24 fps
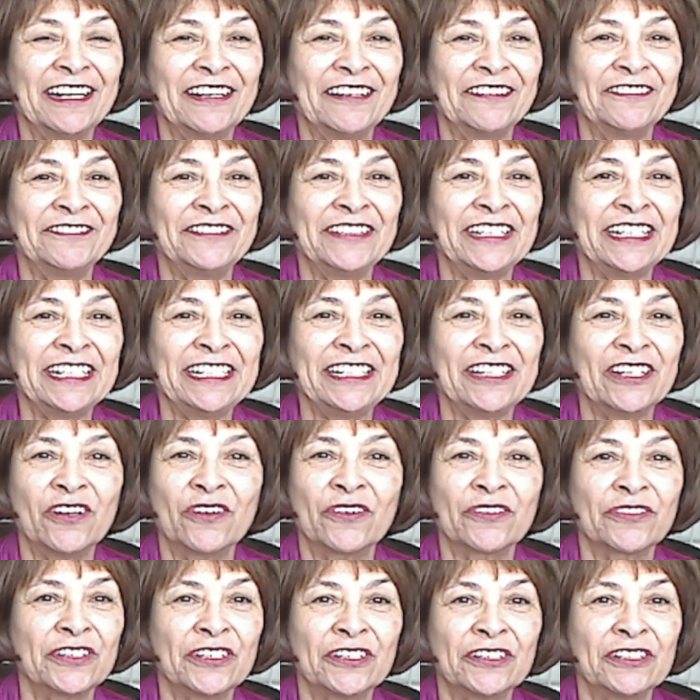
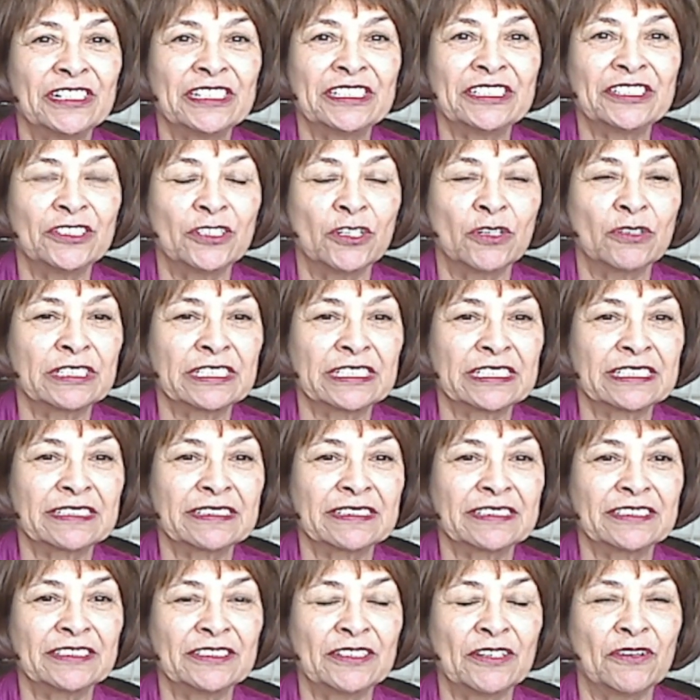video, there is
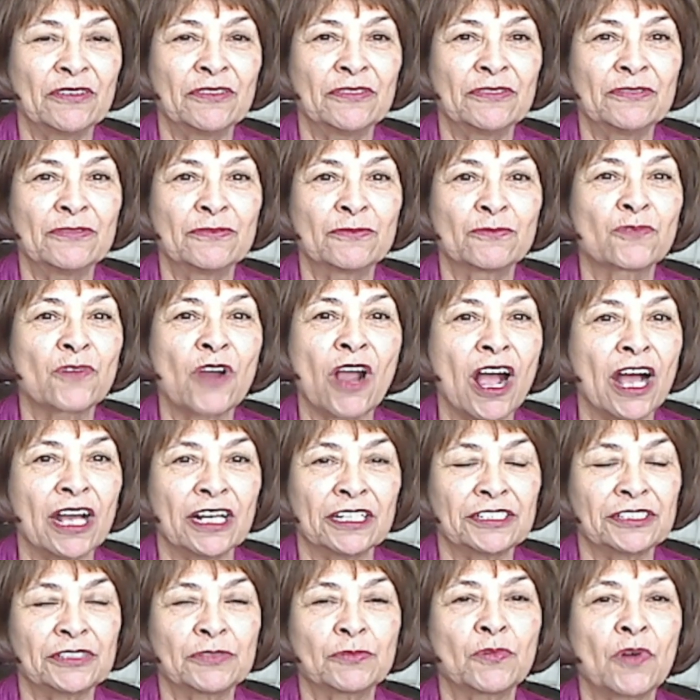no
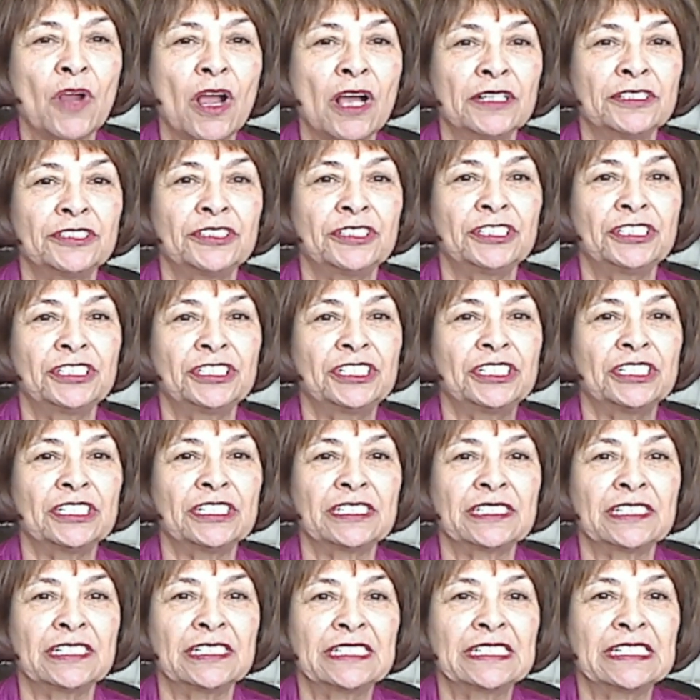Rosh. Rosh is
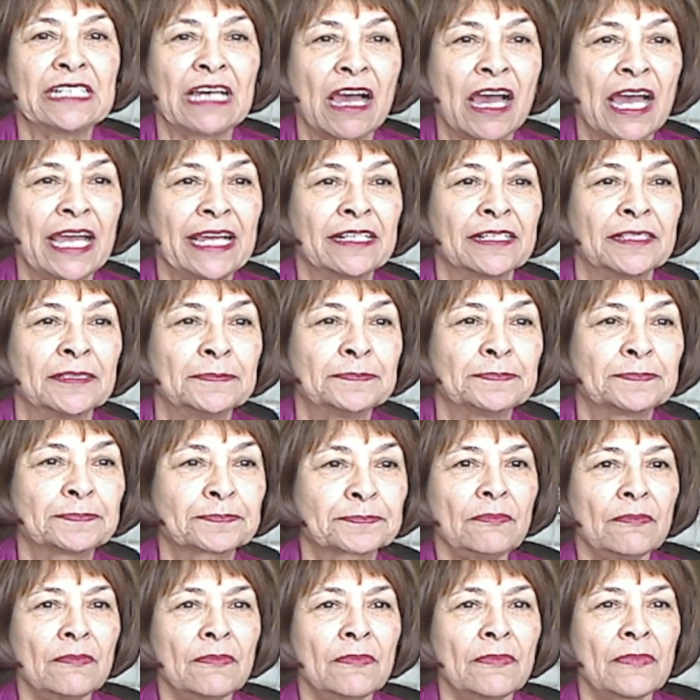just a title.
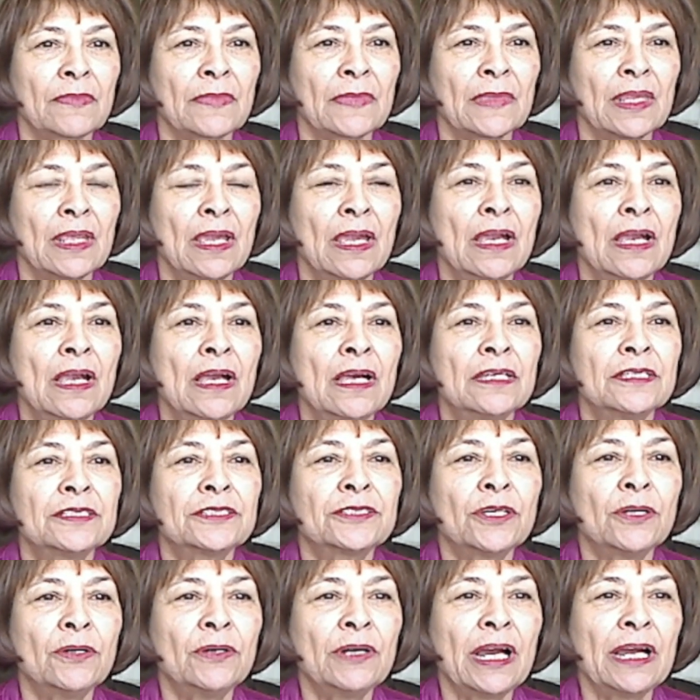
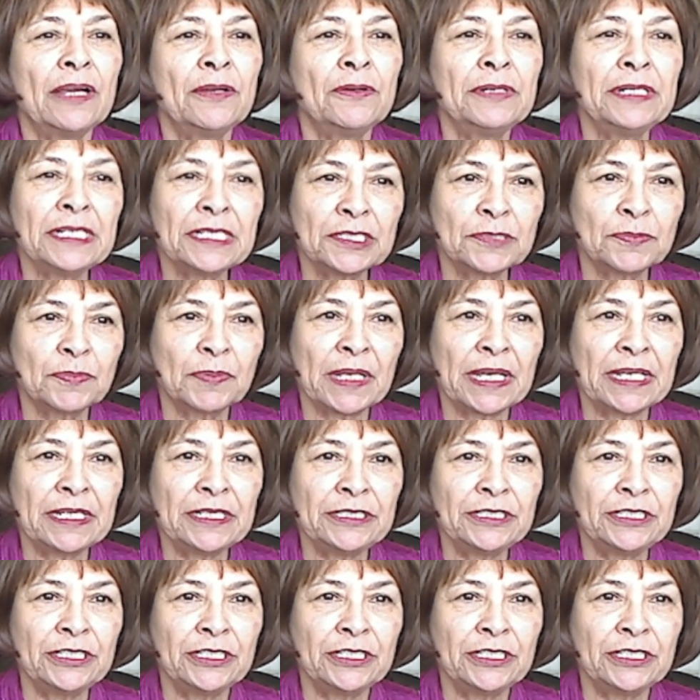So I already explained to